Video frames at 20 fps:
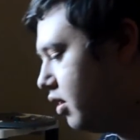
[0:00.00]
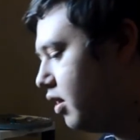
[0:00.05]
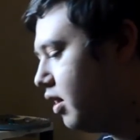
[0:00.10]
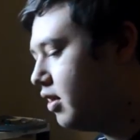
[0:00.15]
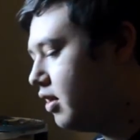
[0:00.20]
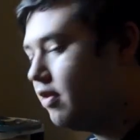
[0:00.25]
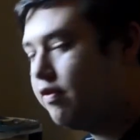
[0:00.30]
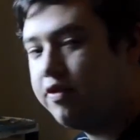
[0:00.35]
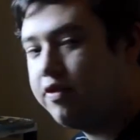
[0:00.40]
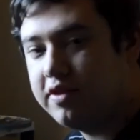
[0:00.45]

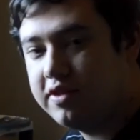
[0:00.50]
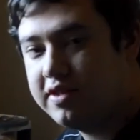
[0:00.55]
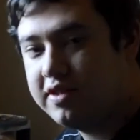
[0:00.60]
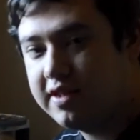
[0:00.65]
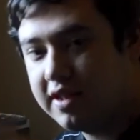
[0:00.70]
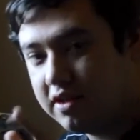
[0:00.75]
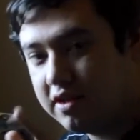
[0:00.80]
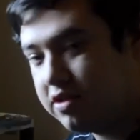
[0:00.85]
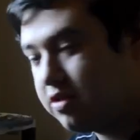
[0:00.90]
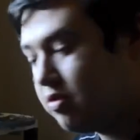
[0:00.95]
different
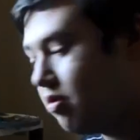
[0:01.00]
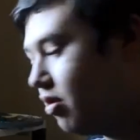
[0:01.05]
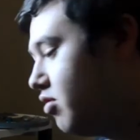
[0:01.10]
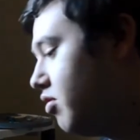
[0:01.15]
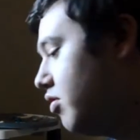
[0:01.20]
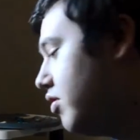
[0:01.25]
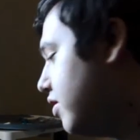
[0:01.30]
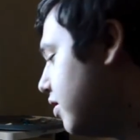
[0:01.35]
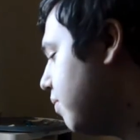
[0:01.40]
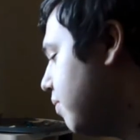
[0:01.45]
squadron
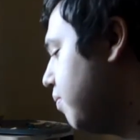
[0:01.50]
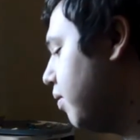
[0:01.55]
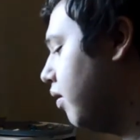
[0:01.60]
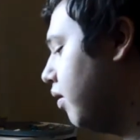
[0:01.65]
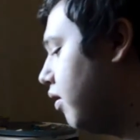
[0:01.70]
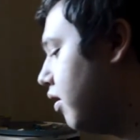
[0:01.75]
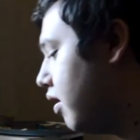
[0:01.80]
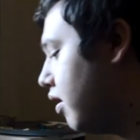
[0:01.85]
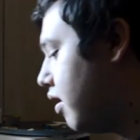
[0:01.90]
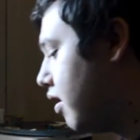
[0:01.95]
symbol,
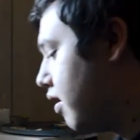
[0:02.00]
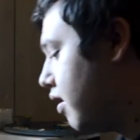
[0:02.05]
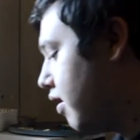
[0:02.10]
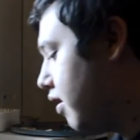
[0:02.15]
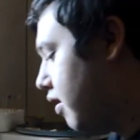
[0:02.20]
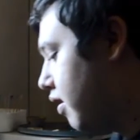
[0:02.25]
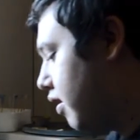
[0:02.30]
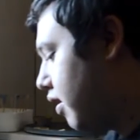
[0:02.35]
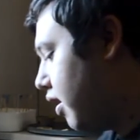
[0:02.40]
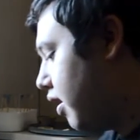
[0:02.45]

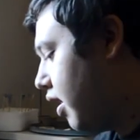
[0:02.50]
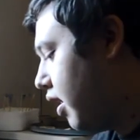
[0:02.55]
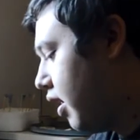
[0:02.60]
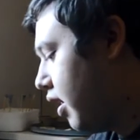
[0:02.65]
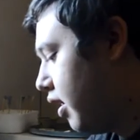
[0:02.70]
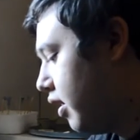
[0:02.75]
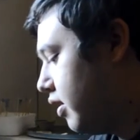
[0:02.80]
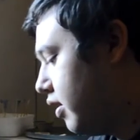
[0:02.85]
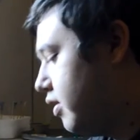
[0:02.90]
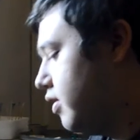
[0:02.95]

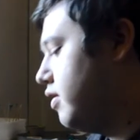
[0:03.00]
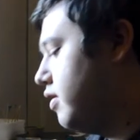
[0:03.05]
and